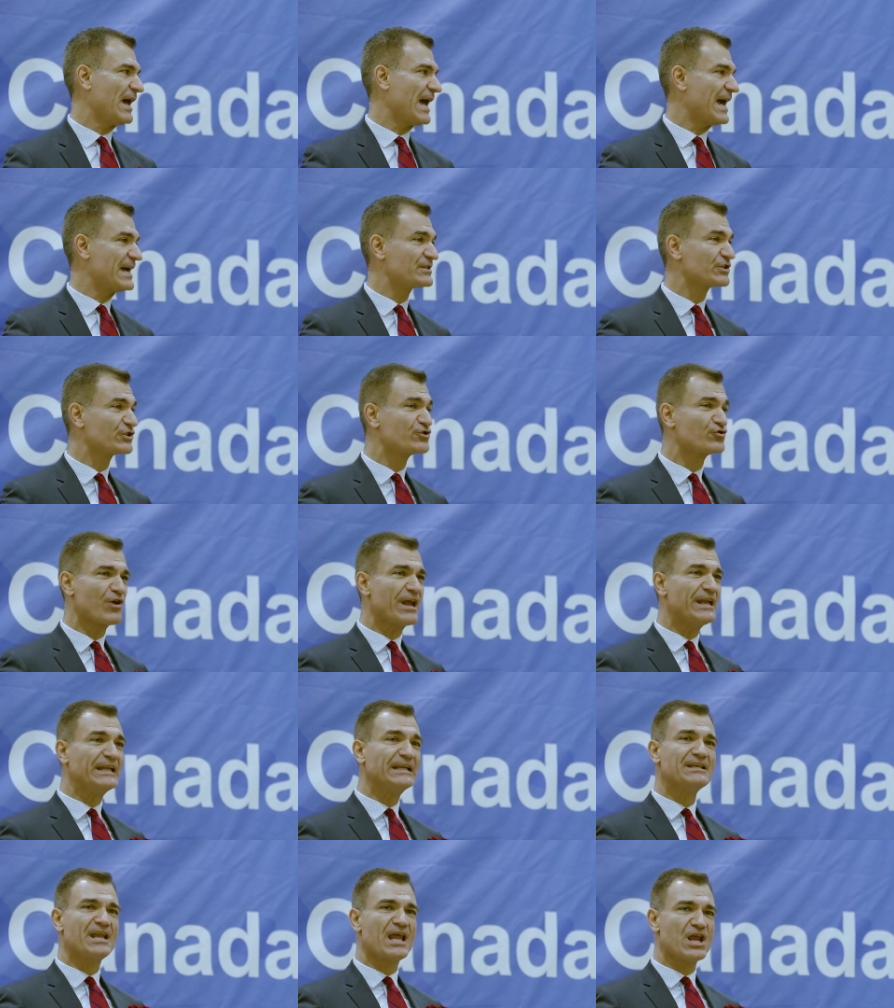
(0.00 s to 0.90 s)
As a
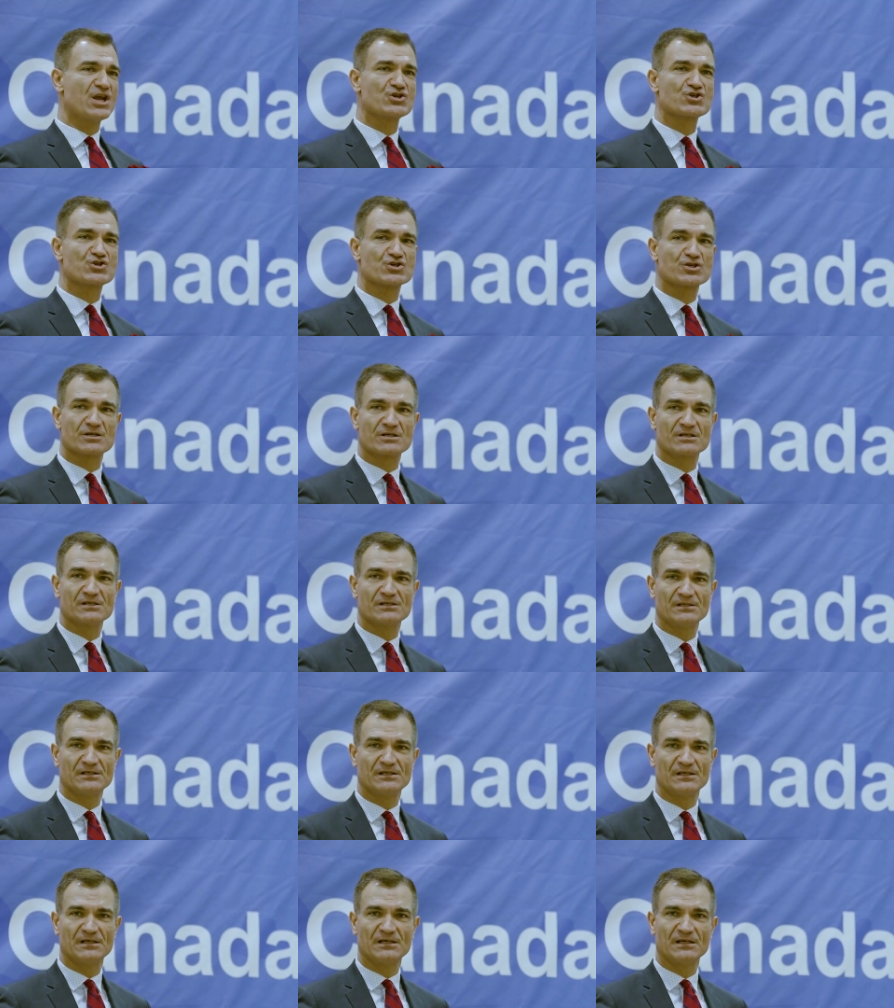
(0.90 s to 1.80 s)
trading nation,
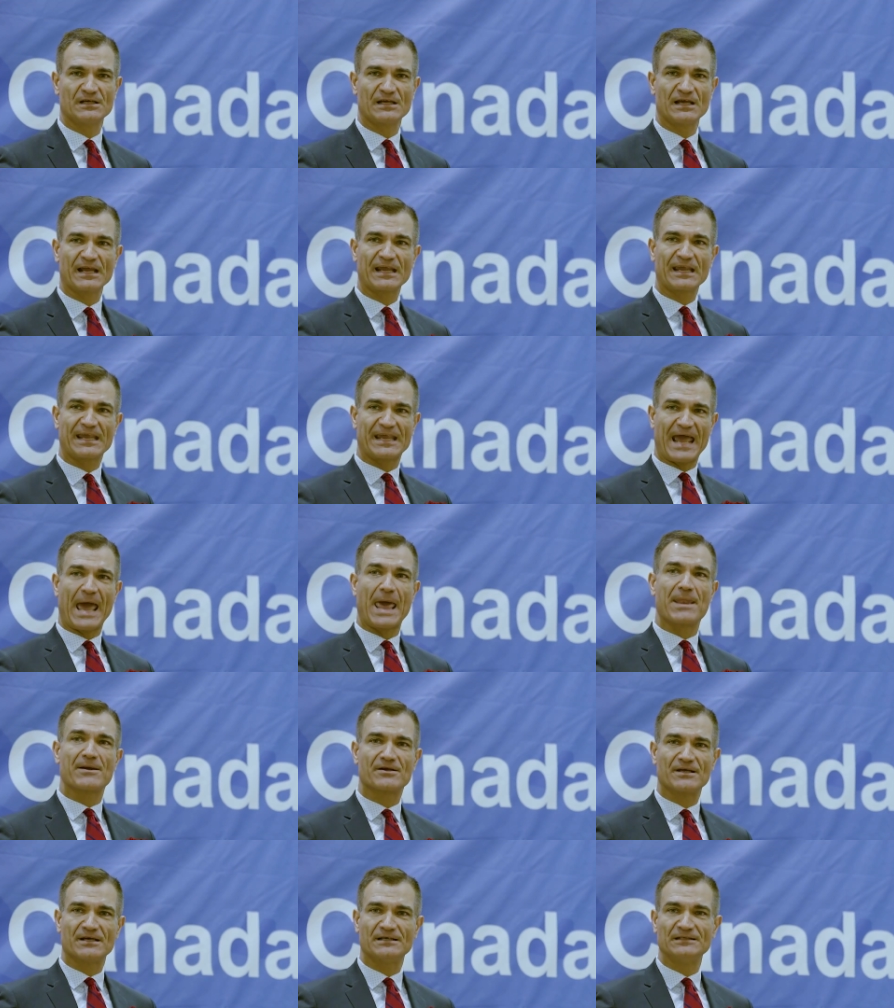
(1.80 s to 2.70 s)

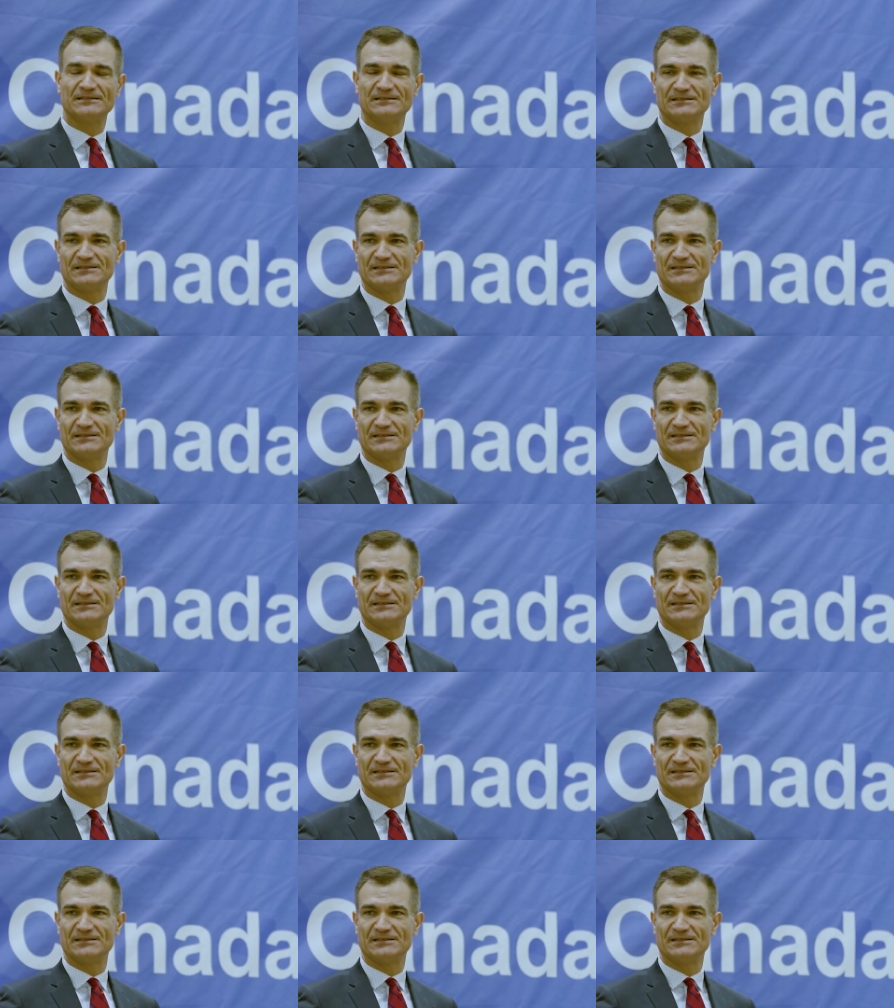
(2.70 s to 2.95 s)
Canada